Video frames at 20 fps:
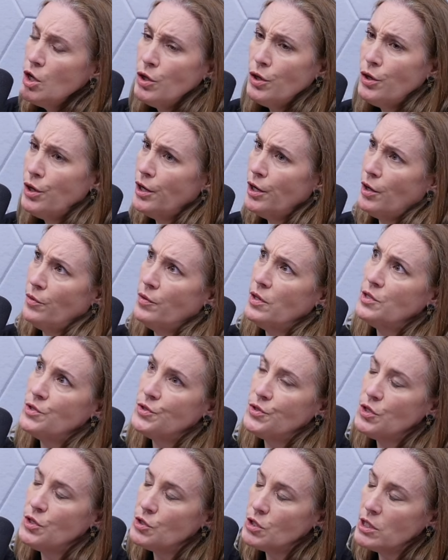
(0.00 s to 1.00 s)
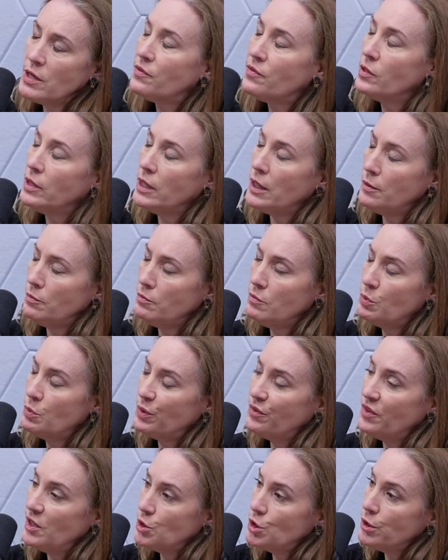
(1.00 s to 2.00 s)
No, no, no. There's there's definitely
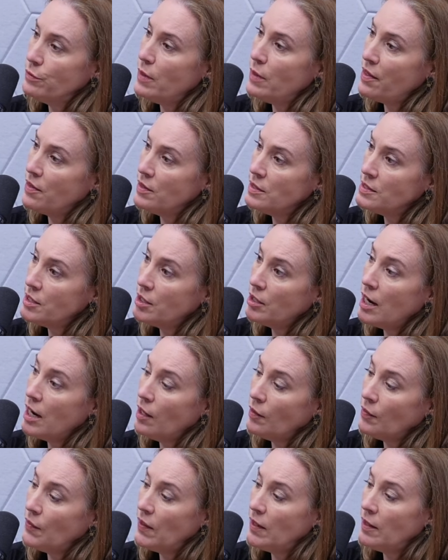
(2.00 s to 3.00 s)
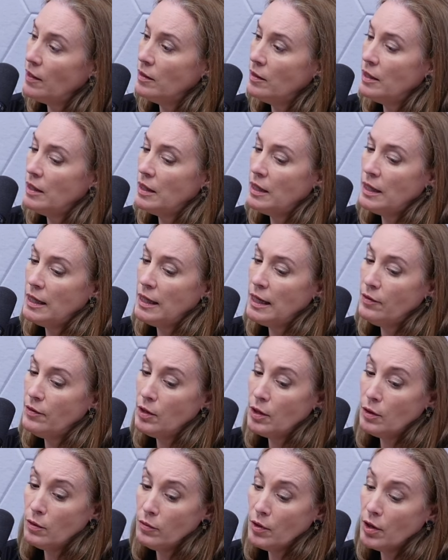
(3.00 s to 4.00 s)
prevention methods that are out there, uh, and
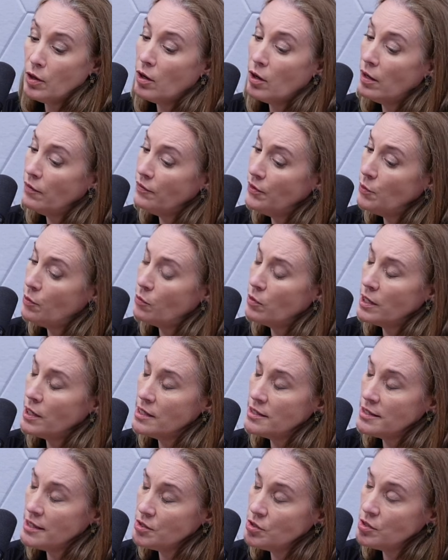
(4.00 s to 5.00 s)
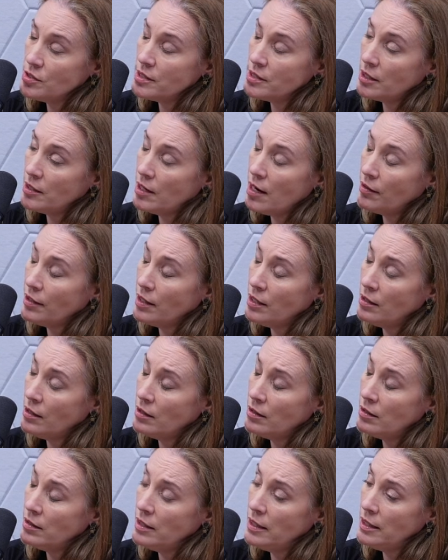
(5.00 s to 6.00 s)
there there are a few organizations that are out
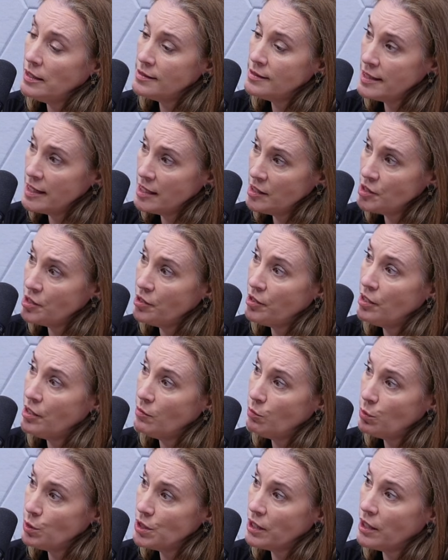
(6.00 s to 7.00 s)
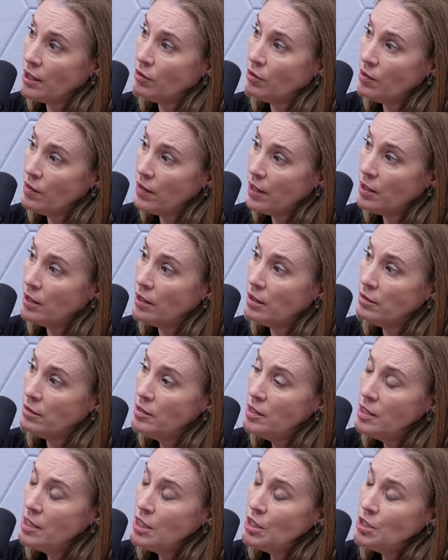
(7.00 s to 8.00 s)
here in San Antonio in particular that are
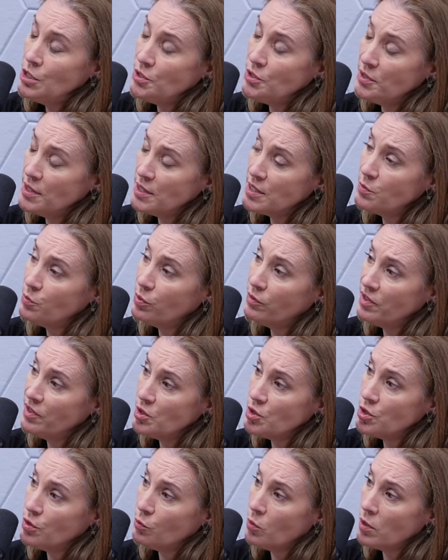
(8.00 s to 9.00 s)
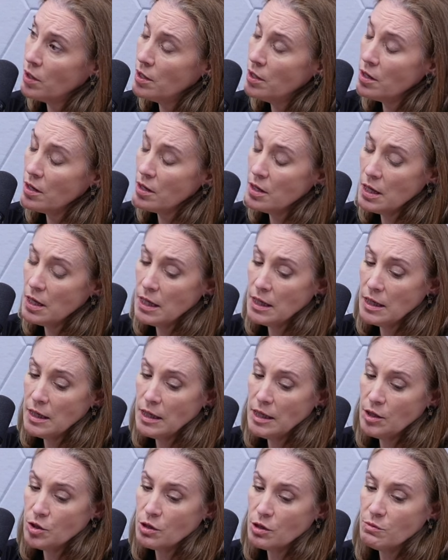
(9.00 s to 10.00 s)
doing some prevention work uh,
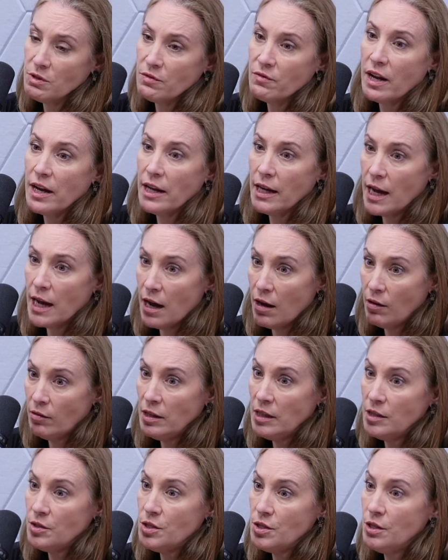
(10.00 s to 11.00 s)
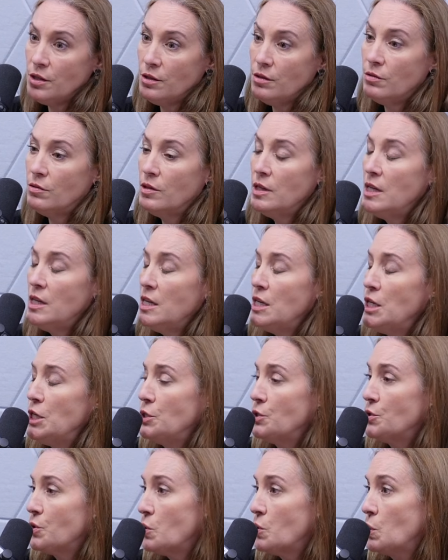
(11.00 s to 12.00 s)
in terms of getting out into
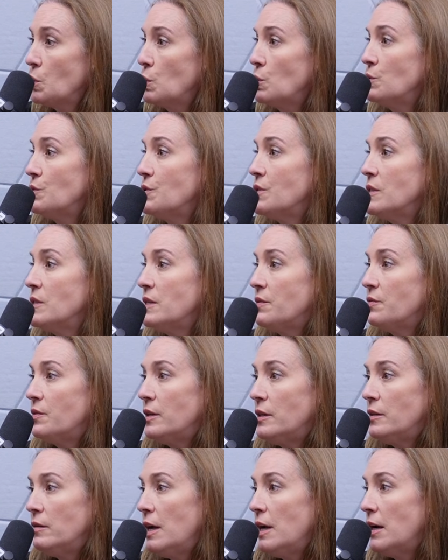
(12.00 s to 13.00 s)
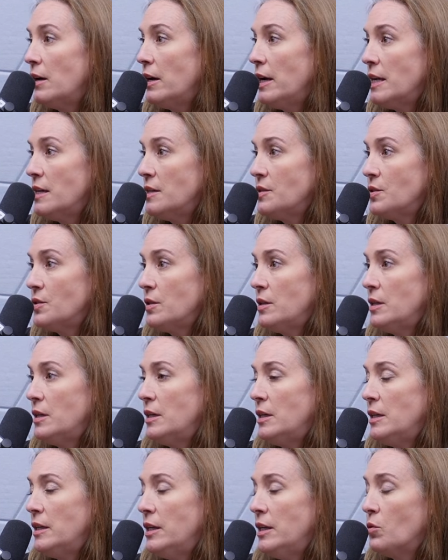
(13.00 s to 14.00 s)
schools and different areas uh,
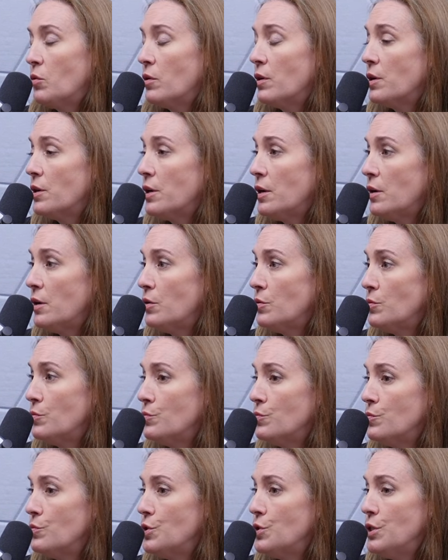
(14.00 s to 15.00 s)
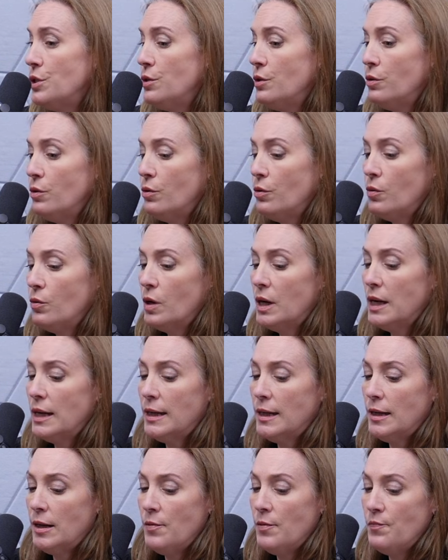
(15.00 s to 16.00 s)
in order to to
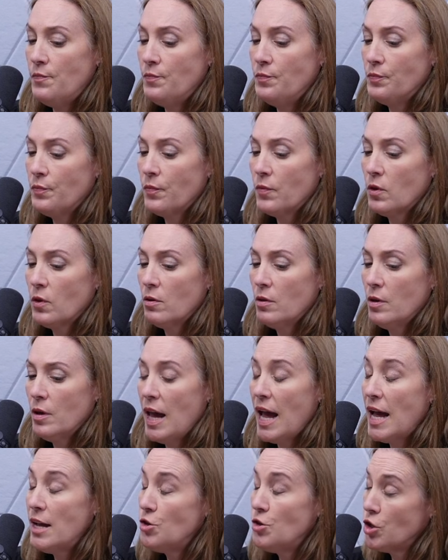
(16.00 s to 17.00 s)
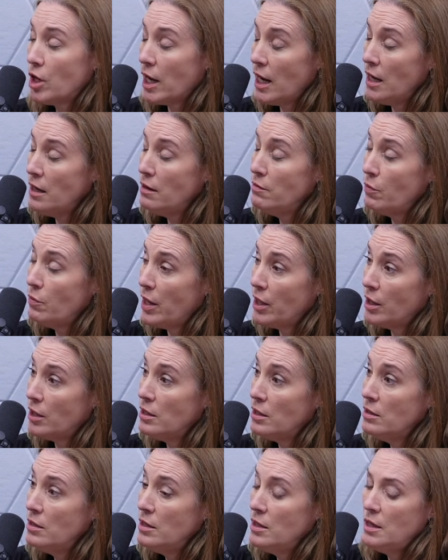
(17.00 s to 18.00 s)
um, educate
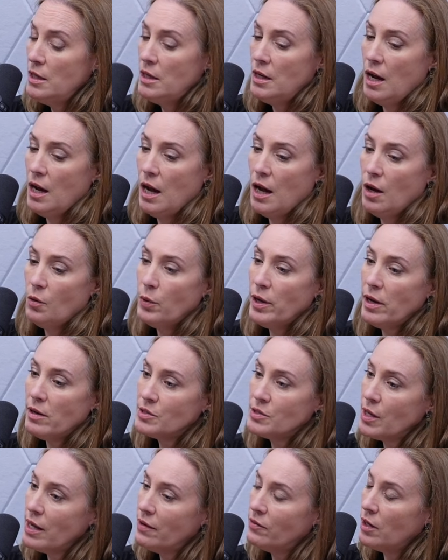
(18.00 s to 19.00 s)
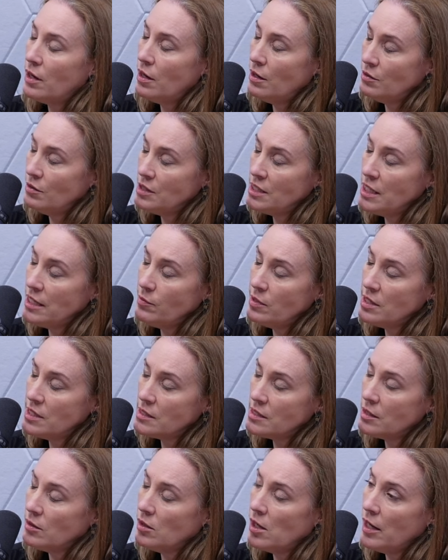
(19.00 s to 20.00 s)
better. Uh, we also have our own team that
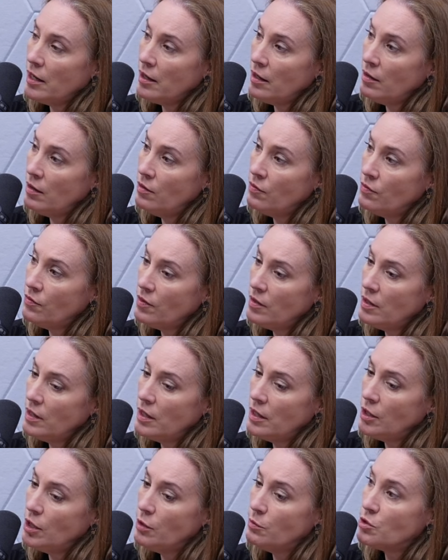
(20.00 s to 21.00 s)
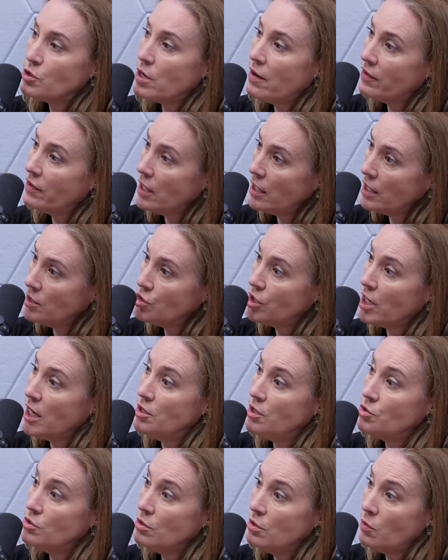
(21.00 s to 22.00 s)
does a lot of uh, human trafficking
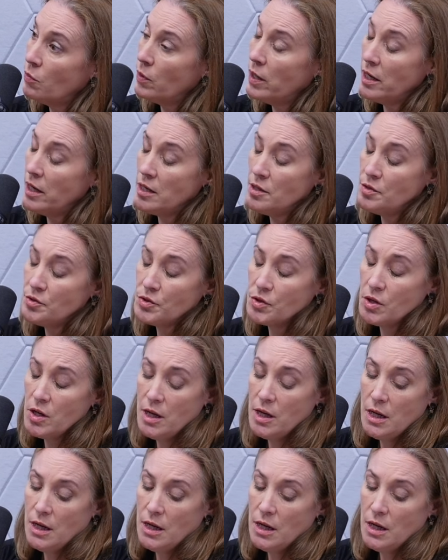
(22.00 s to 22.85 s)
education and awareness.